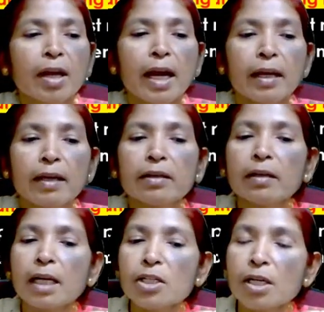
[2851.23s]
an
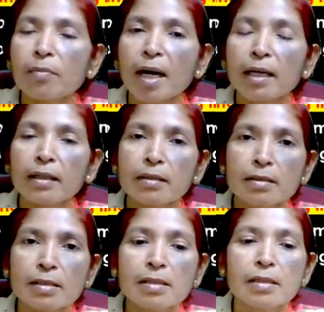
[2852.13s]
international
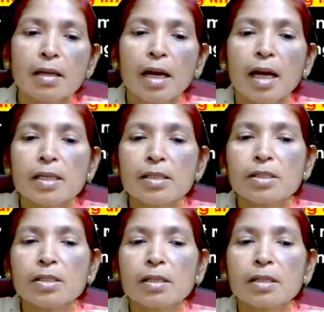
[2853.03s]
marketers has